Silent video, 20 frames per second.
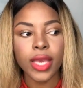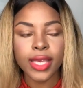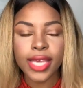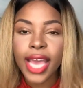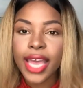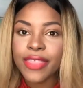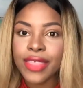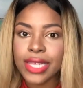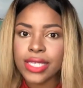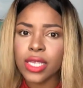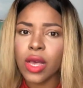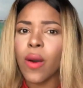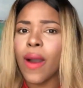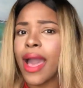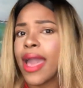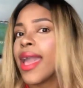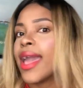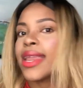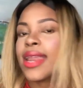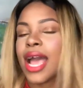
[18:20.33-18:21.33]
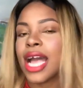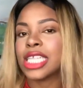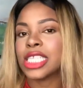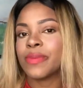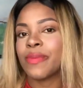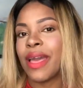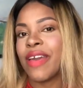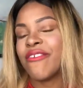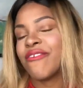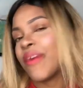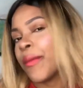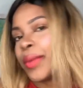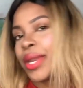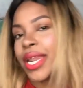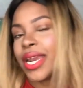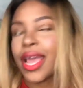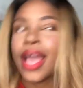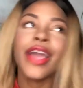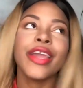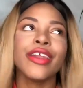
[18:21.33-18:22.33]
yeah, that's how I enhance my
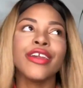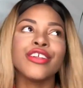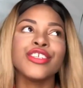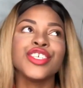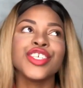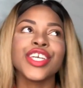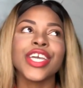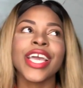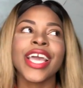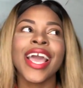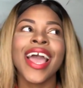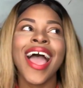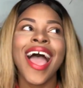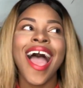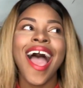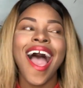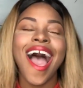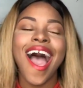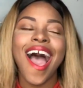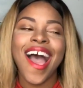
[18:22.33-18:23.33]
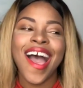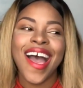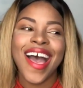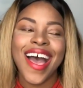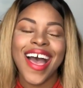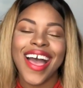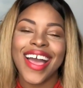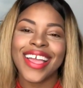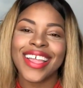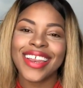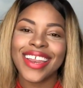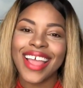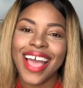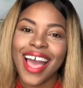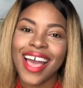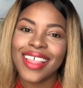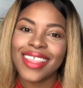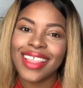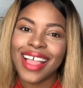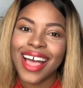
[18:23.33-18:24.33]
feminine energy. And
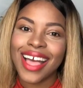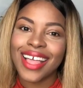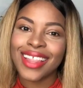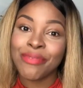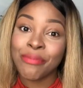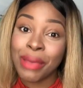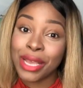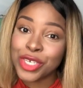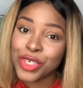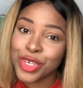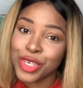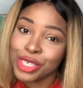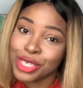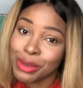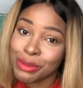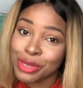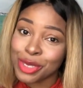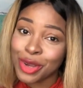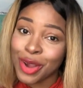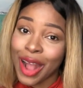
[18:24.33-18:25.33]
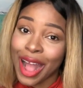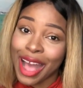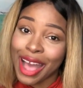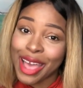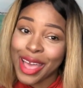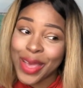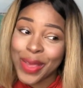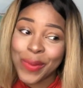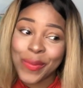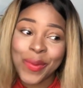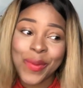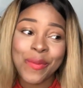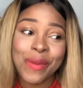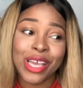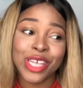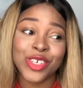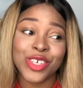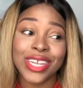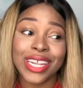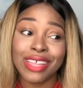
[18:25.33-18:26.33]
make sure you subscribe,
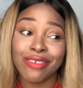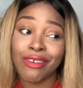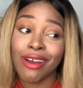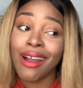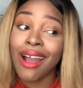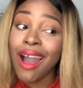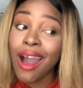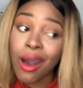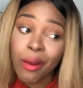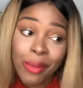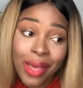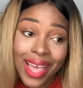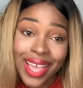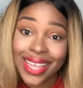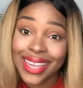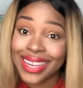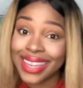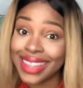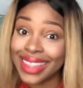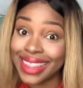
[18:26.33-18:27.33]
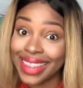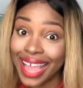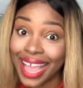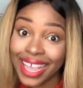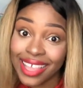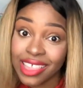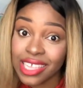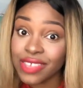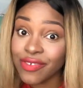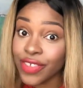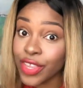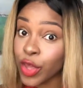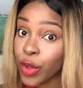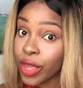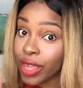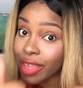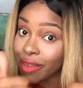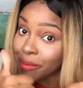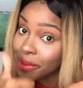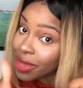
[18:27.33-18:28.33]
make sure to leave a comment, like this video,
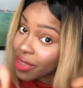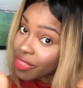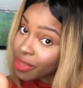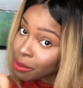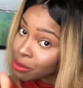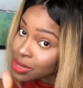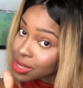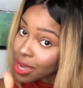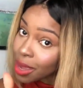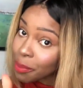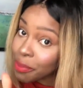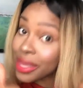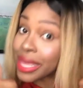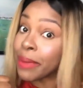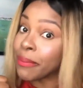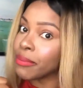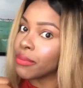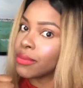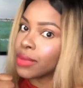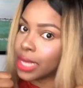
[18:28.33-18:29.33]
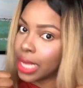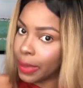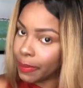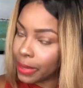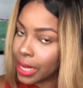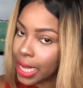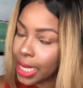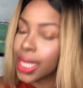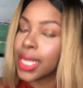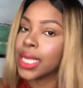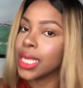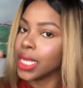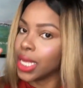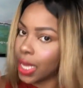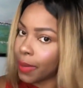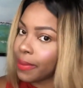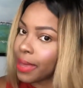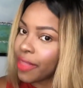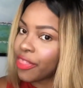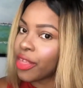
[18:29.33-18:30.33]
give me a thumbs up, give me
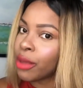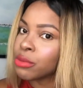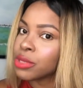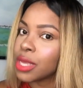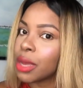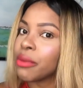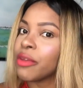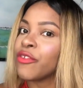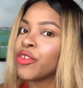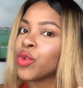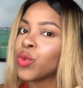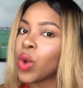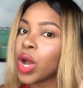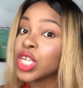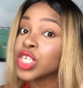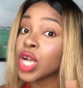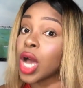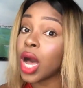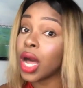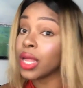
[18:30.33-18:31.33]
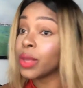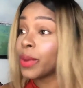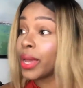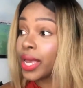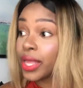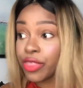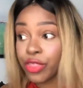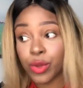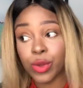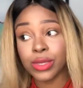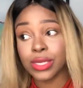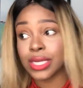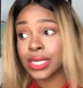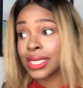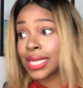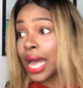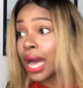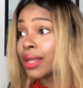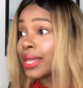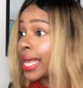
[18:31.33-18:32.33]
a thumbs up if you watch all the way through till
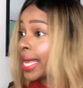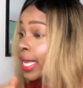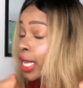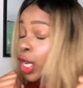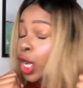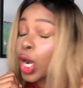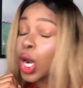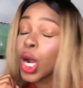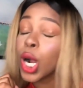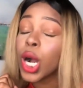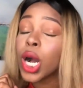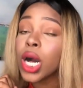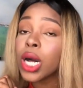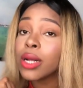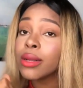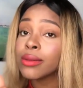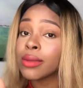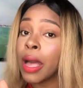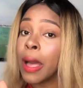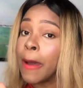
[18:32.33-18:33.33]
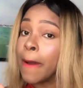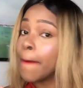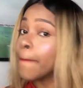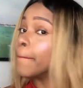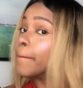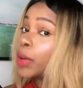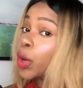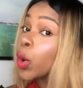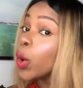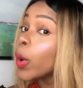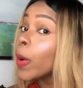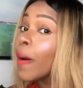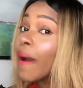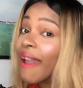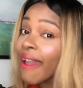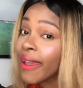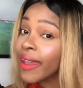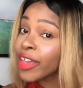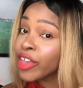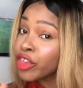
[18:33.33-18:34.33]
now. Like, girl,
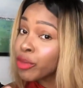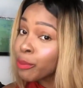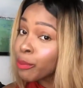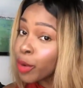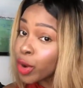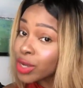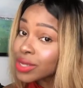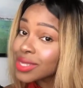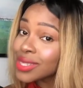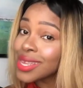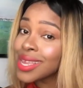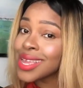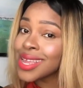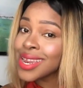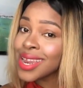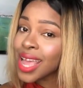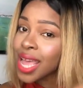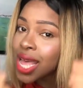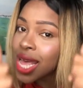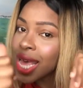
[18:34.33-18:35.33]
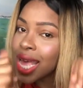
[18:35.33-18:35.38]
boy, person,